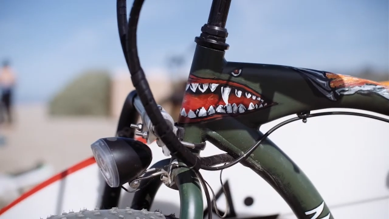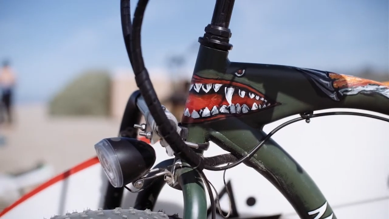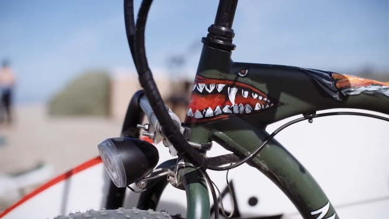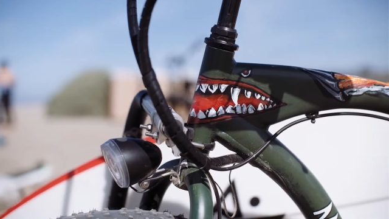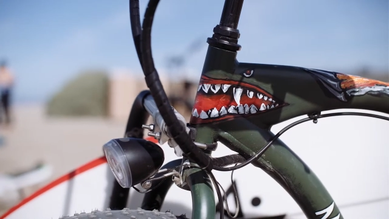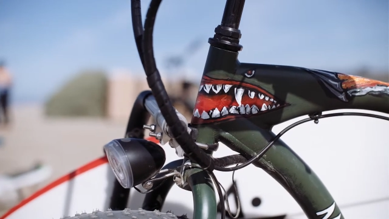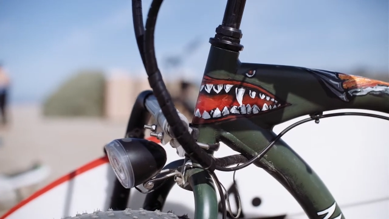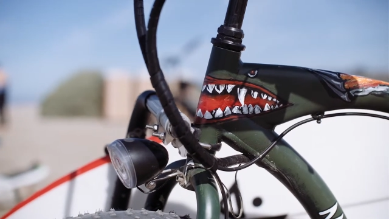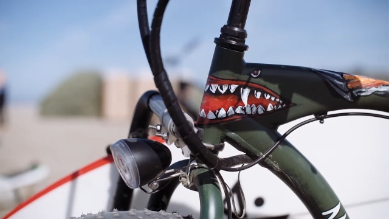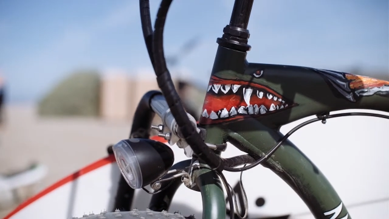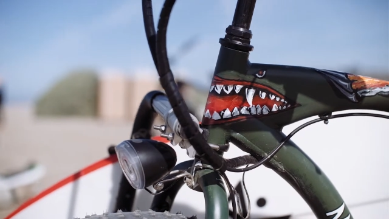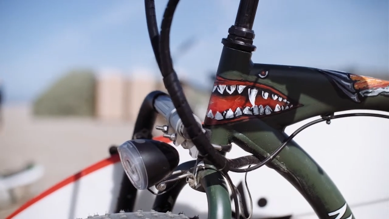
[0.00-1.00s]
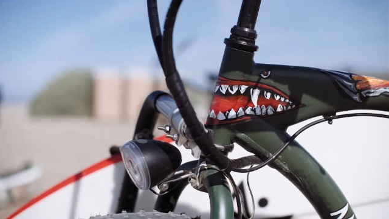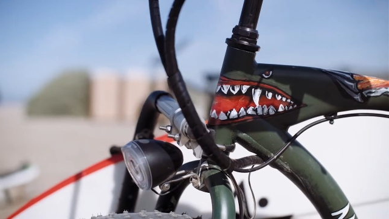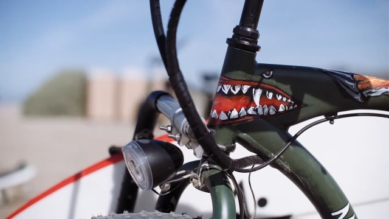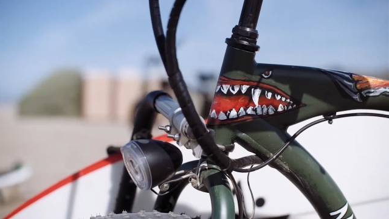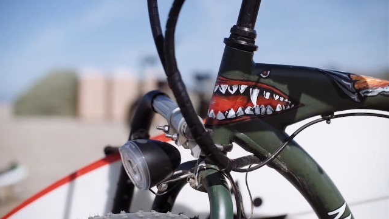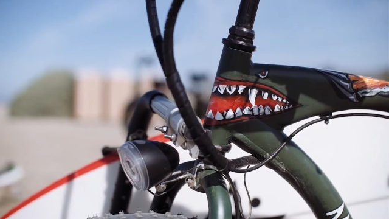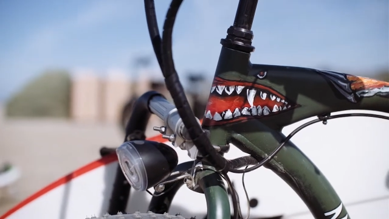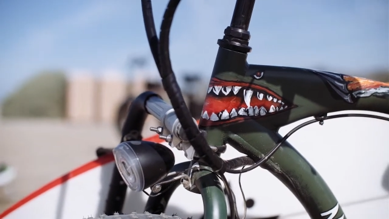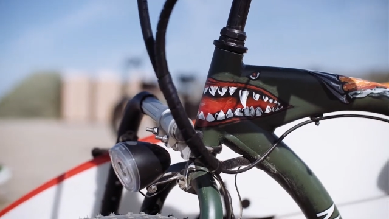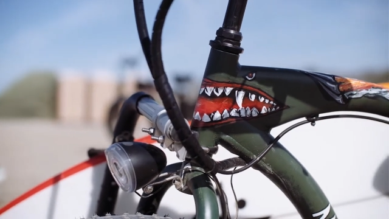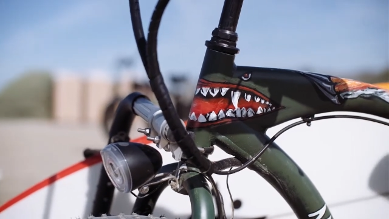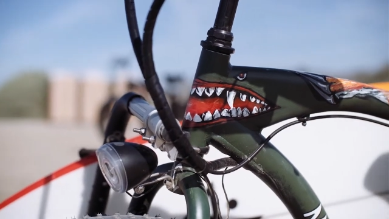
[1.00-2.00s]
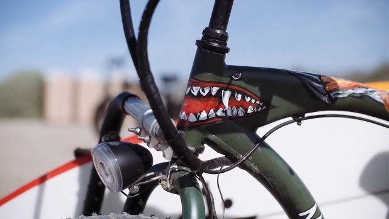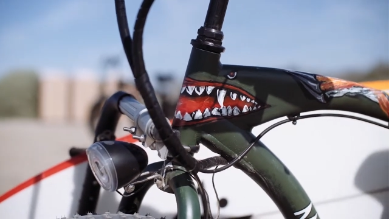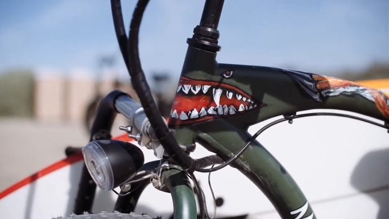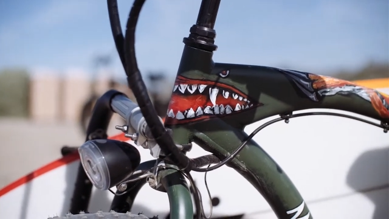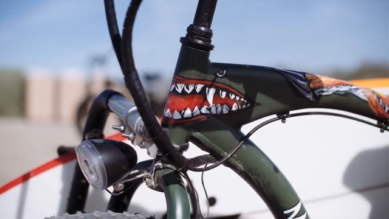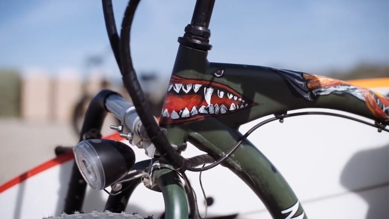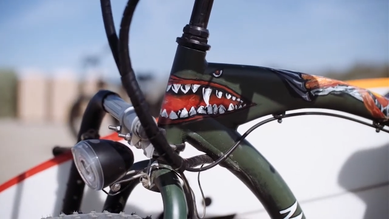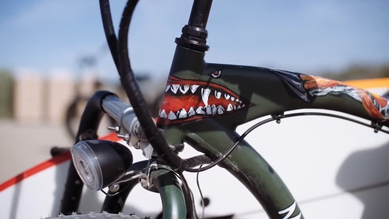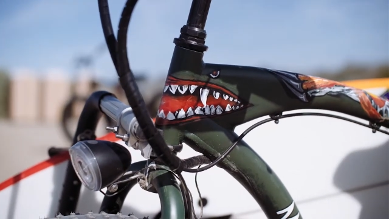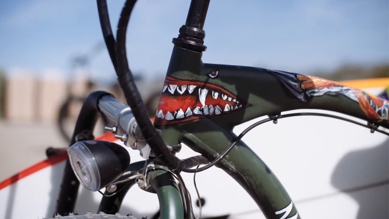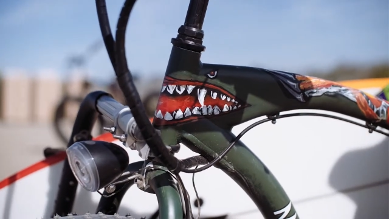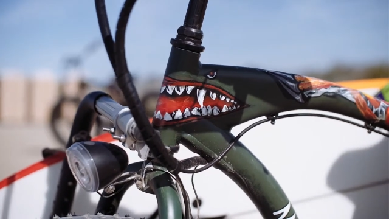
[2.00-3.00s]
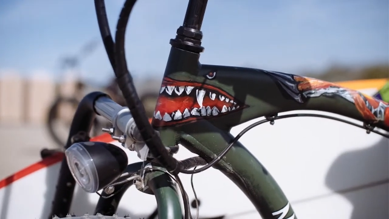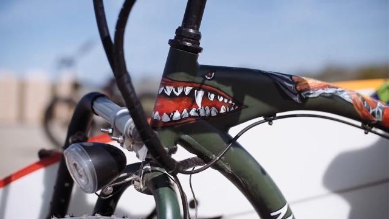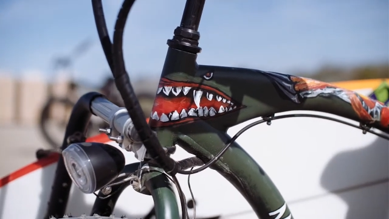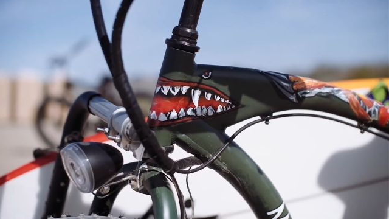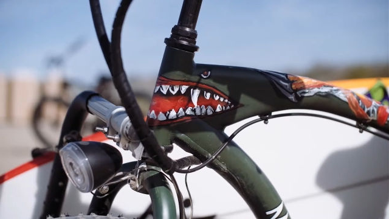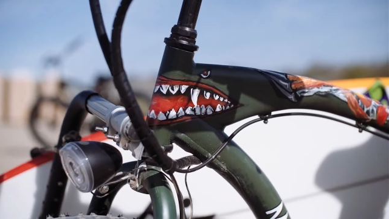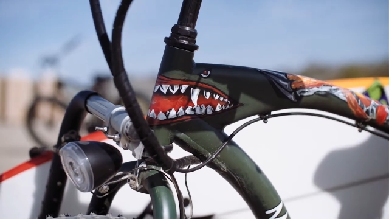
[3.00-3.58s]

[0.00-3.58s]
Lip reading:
(no speaker visible)